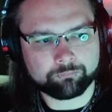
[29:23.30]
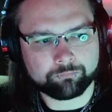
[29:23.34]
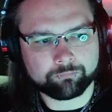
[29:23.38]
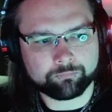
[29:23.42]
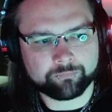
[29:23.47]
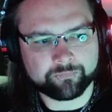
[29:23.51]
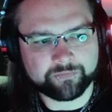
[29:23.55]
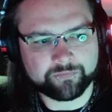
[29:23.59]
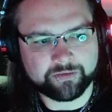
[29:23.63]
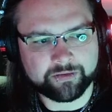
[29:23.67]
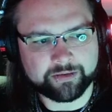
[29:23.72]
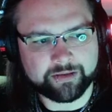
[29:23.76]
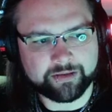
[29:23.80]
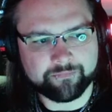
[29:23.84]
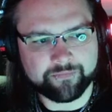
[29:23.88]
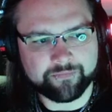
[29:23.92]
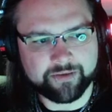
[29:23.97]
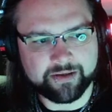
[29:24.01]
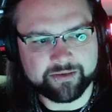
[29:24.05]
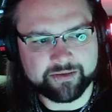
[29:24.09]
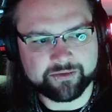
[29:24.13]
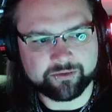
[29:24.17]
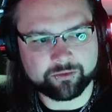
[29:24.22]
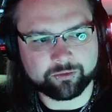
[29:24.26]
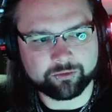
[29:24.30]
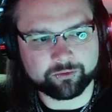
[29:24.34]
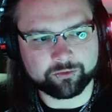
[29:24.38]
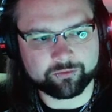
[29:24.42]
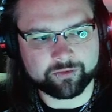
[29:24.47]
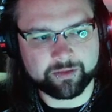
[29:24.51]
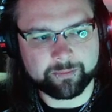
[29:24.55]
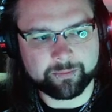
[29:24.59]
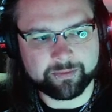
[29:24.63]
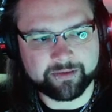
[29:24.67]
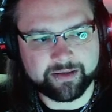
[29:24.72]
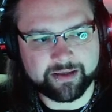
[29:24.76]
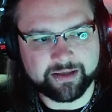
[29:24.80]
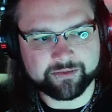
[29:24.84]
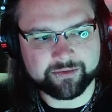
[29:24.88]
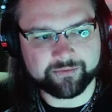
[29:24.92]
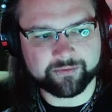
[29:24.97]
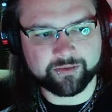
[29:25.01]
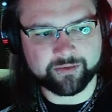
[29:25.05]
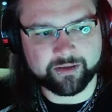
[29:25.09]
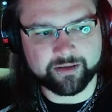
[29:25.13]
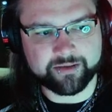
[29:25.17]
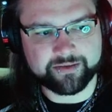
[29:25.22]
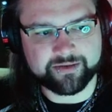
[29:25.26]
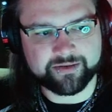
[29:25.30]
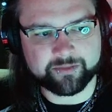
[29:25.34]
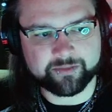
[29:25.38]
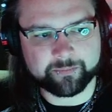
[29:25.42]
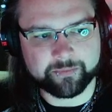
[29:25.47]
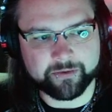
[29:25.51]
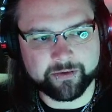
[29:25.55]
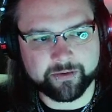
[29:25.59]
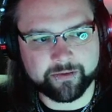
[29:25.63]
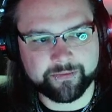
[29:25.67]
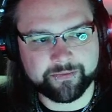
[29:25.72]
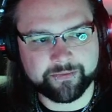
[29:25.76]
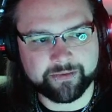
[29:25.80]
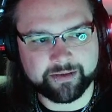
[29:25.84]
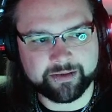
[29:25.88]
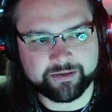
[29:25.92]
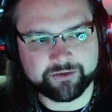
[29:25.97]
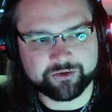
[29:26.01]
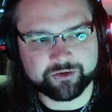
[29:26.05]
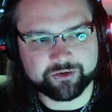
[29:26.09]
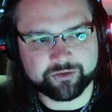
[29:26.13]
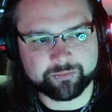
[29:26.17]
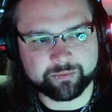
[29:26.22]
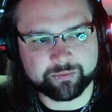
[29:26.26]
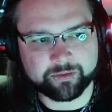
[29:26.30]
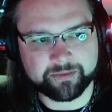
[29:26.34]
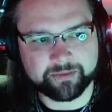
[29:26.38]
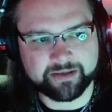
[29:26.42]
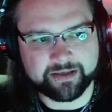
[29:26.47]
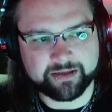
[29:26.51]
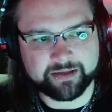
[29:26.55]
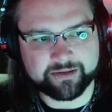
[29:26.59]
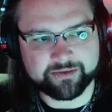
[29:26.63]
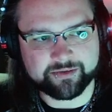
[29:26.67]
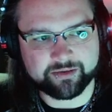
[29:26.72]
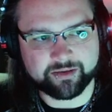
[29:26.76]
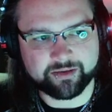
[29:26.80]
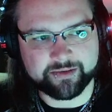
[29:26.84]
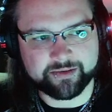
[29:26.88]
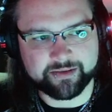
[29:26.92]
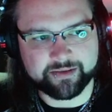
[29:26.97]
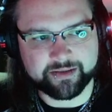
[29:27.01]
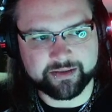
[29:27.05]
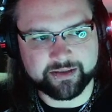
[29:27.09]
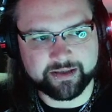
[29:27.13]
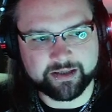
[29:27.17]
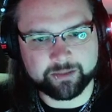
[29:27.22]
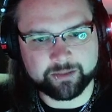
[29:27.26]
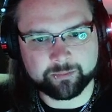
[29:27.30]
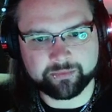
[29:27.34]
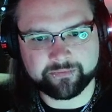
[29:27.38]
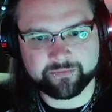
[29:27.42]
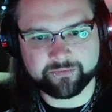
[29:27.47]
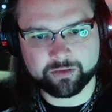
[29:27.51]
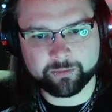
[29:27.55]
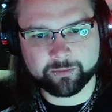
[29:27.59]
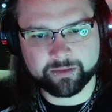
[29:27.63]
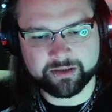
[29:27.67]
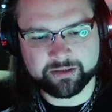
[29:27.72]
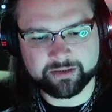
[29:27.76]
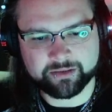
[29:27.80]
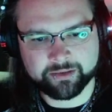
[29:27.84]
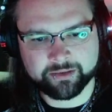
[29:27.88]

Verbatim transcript: Viking vet's hungry, but that's fine. It's his birthday. He's just probably getting a slice of cake before bed.